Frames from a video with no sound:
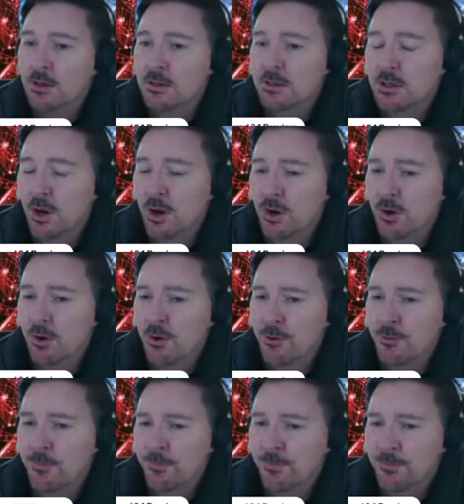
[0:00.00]
So
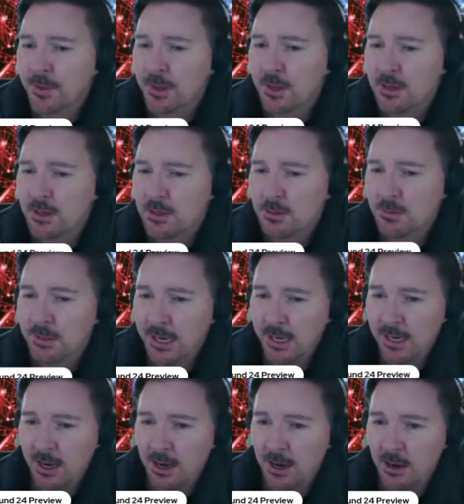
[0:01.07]
some
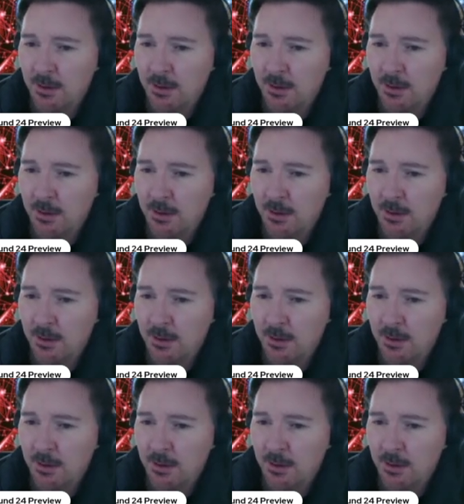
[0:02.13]
key